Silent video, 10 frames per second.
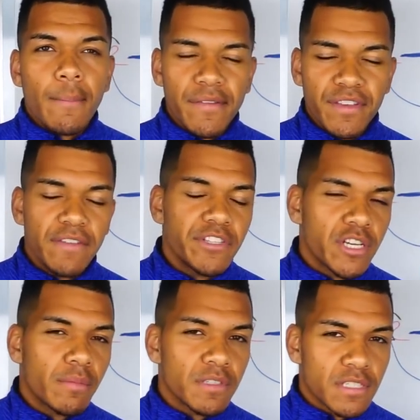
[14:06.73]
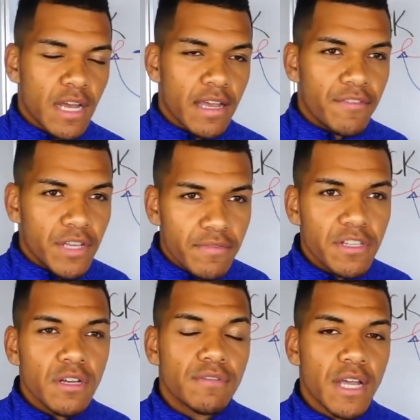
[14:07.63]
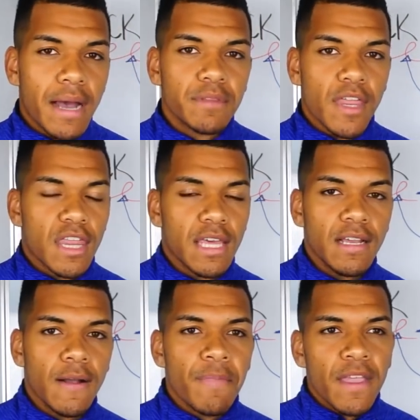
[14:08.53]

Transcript: But if you give yourself time to think,